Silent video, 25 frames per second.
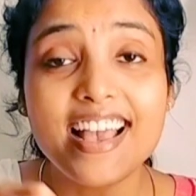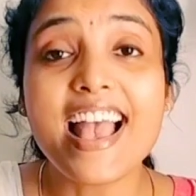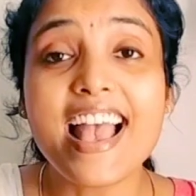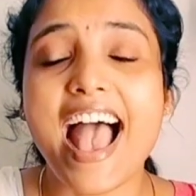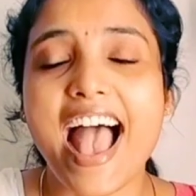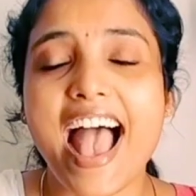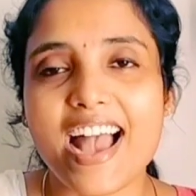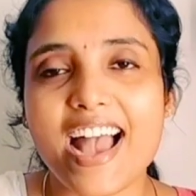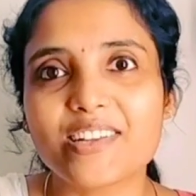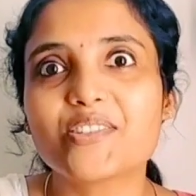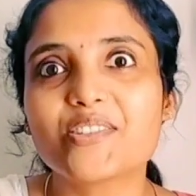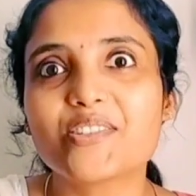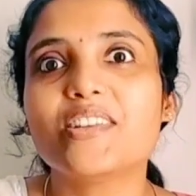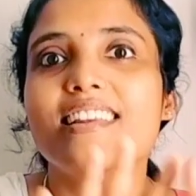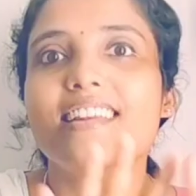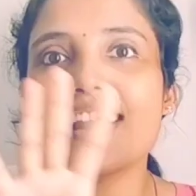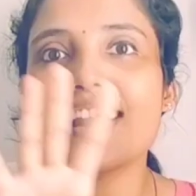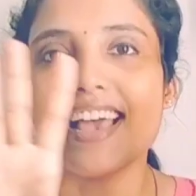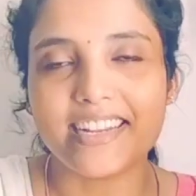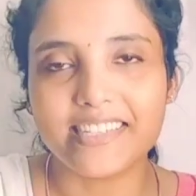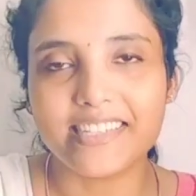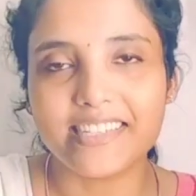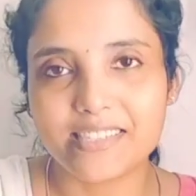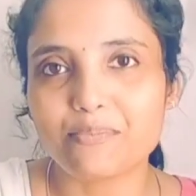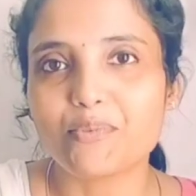actually
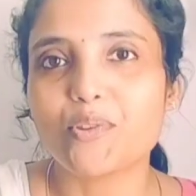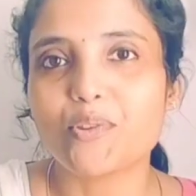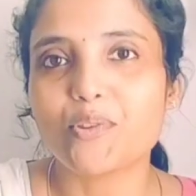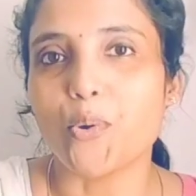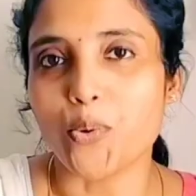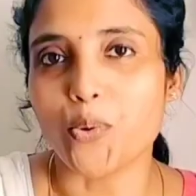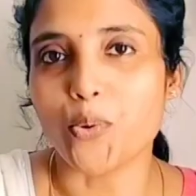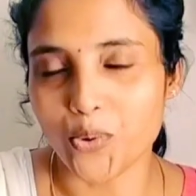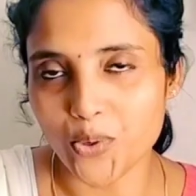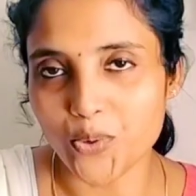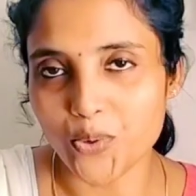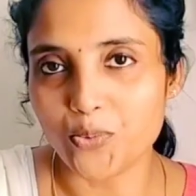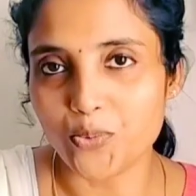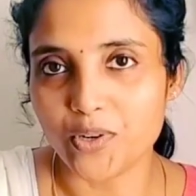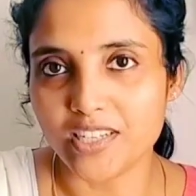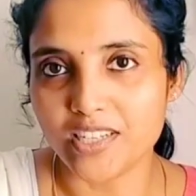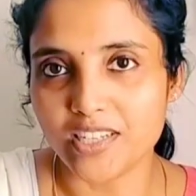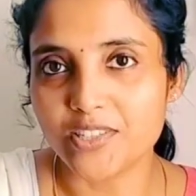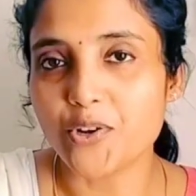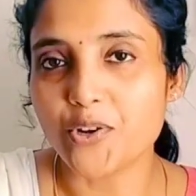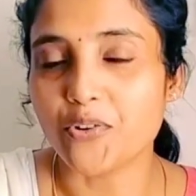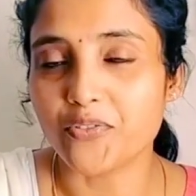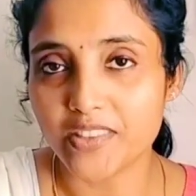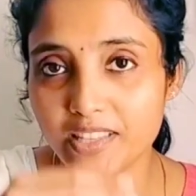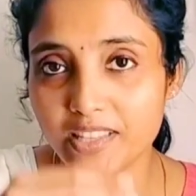lights up the whole world
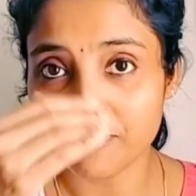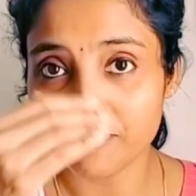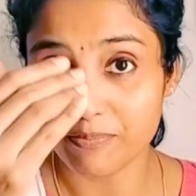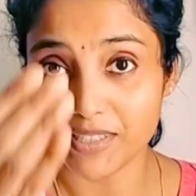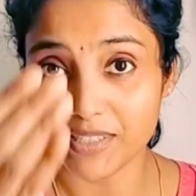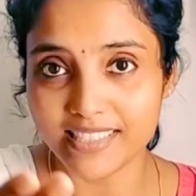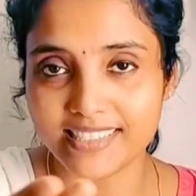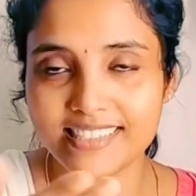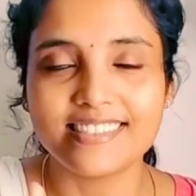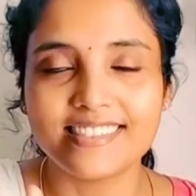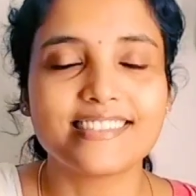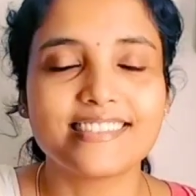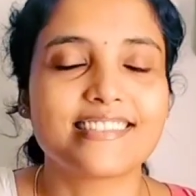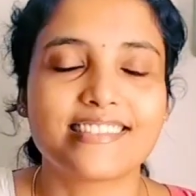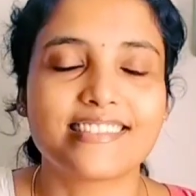of the person